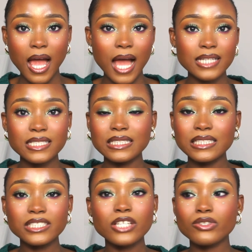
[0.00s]
And she
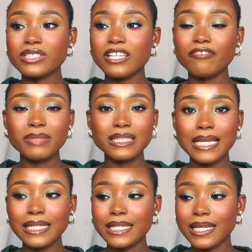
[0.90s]
literally just gave me
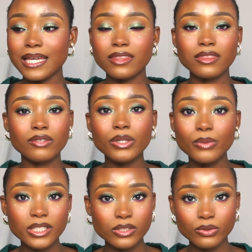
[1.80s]
like a 3
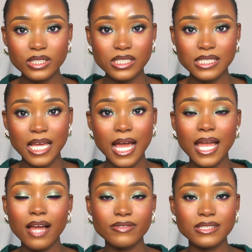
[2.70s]
weeks notice that I
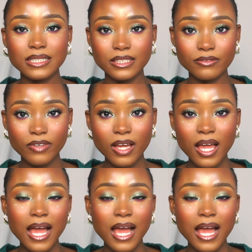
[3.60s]
have to leave.